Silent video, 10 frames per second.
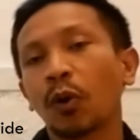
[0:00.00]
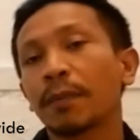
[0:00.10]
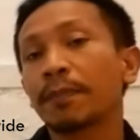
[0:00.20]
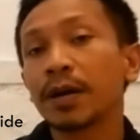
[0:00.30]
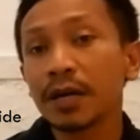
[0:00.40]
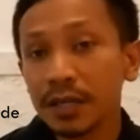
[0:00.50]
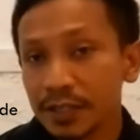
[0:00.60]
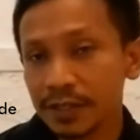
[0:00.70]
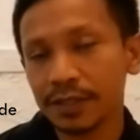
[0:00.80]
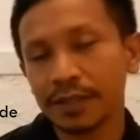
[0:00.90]
or a
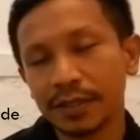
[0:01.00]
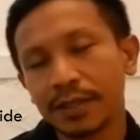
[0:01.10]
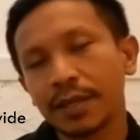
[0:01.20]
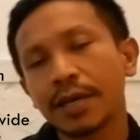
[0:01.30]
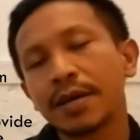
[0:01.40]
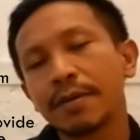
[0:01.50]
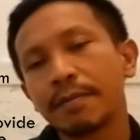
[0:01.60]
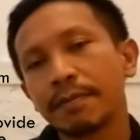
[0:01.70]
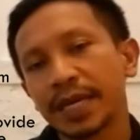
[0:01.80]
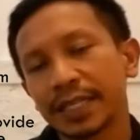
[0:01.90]
person
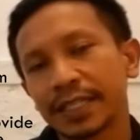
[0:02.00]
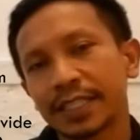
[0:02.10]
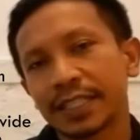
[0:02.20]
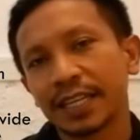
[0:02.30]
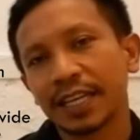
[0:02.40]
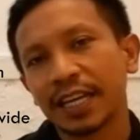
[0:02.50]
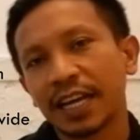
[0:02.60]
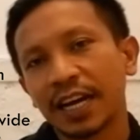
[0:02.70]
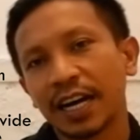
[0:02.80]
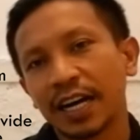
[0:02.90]
meets
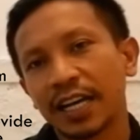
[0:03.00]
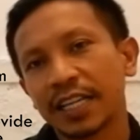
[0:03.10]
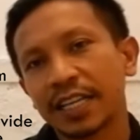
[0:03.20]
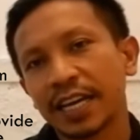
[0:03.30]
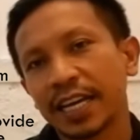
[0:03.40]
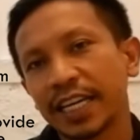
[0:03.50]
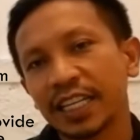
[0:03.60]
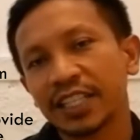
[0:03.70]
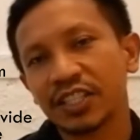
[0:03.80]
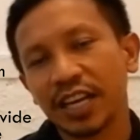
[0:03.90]
an
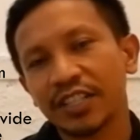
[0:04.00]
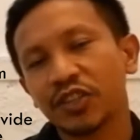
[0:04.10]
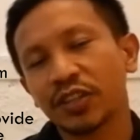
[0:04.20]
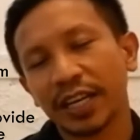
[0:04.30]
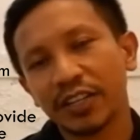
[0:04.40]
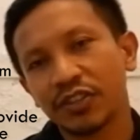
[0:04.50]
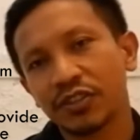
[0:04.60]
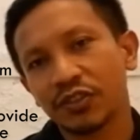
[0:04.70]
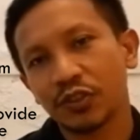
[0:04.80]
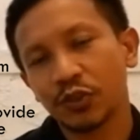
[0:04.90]
English
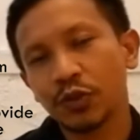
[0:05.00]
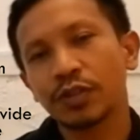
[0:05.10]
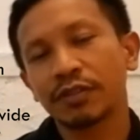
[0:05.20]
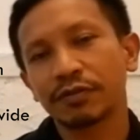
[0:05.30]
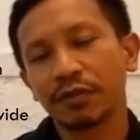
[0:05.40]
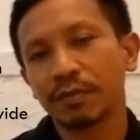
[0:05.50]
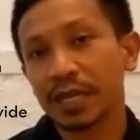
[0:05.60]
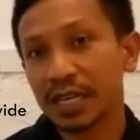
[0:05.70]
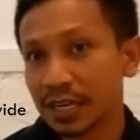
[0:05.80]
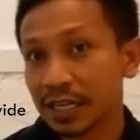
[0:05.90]
education student
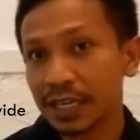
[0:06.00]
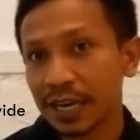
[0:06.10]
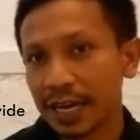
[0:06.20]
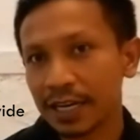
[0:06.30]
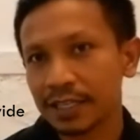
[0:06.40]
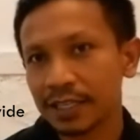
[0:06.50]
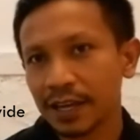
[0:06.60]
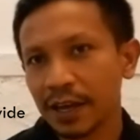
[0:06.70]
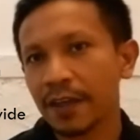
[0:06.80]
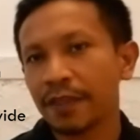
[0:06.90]
from
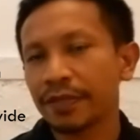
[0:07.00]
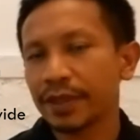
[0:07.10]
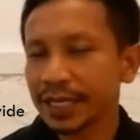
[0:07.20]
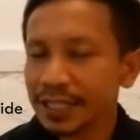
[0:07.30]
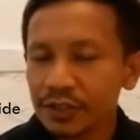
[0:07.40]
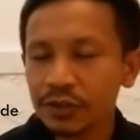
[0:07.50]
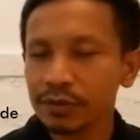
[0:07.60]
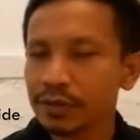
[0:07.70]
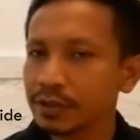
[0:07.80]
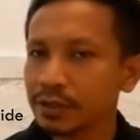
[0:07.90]
EIN, and these
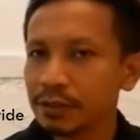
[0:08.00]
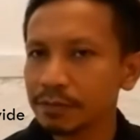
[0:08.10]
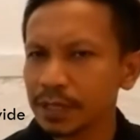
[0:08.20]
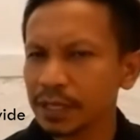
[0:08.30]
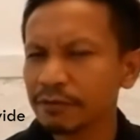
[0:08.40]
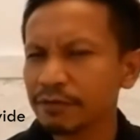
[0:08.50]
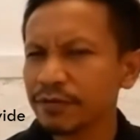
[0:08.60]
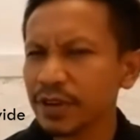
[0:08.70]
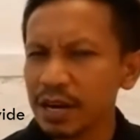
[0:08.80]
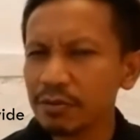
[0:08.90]
students speak
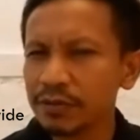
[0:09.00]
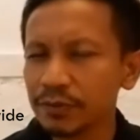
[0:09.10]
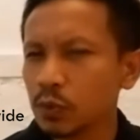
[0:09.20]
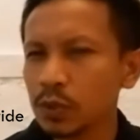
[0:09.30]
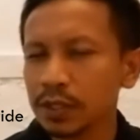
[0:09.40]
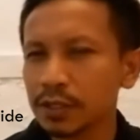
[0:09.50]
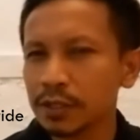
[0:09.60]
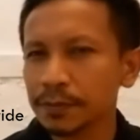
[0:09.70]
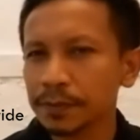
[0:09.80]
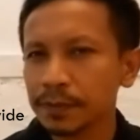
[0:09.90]
very
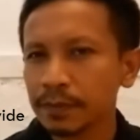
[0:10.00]
fluent,